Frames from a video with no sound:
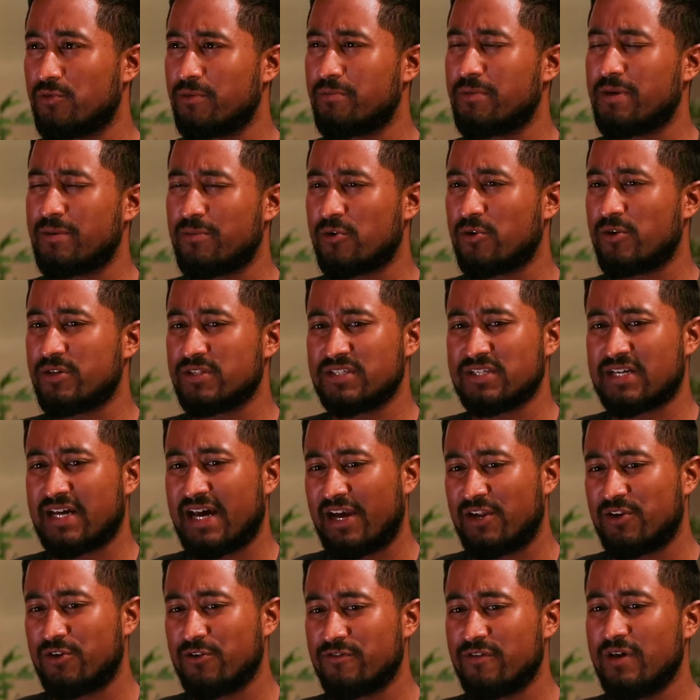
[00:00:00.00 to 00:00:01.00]
with me because it
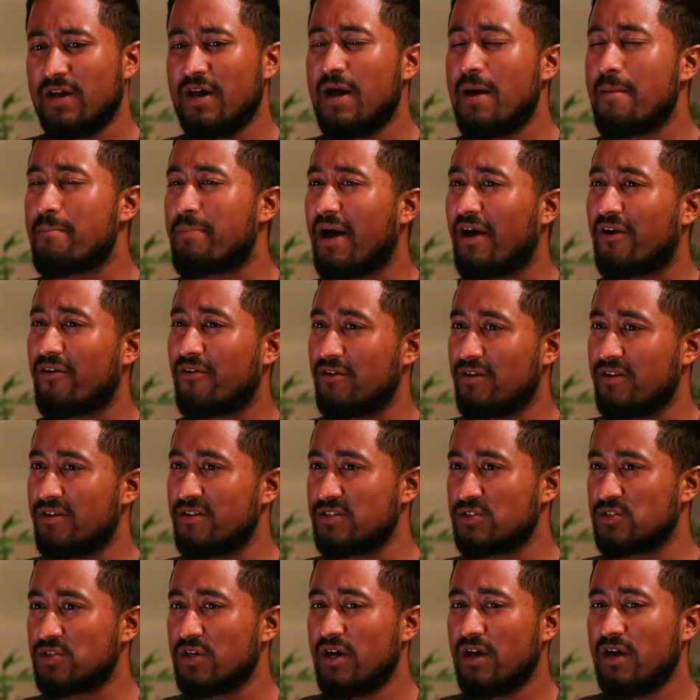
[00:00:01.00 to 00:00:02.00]
kind of
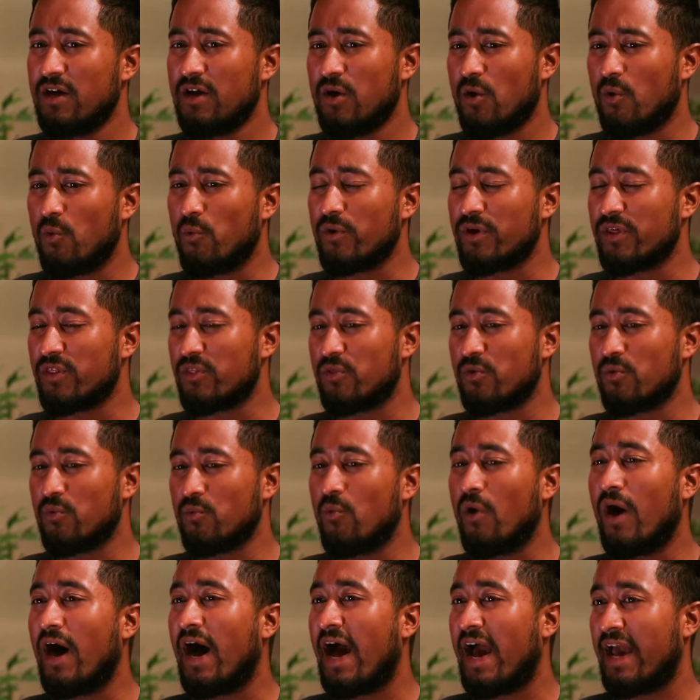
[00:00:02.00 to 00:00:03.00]
parallels with
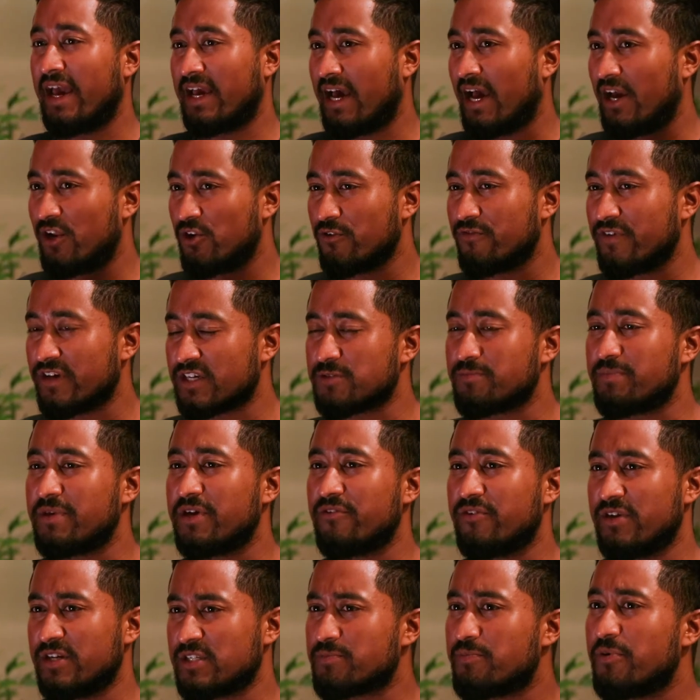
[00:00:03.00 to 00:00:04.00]
what I kind of
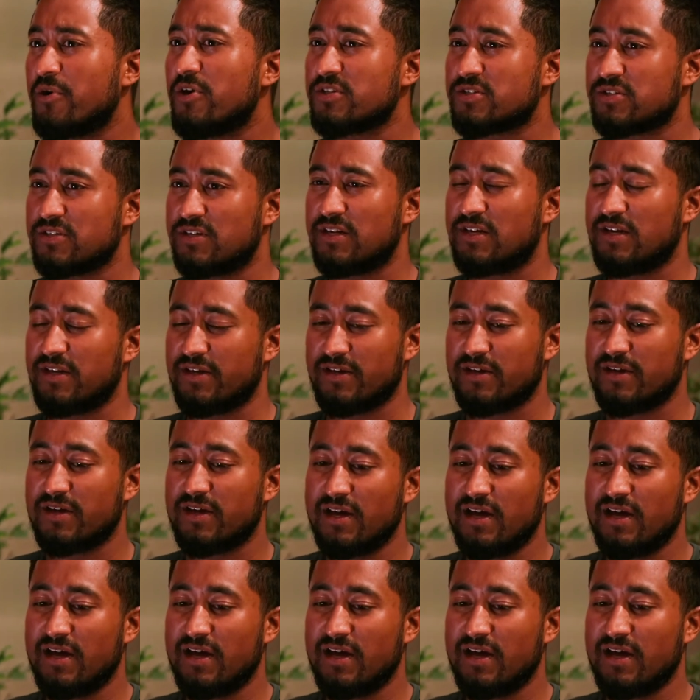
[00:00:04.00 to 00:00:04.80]
experienced personally.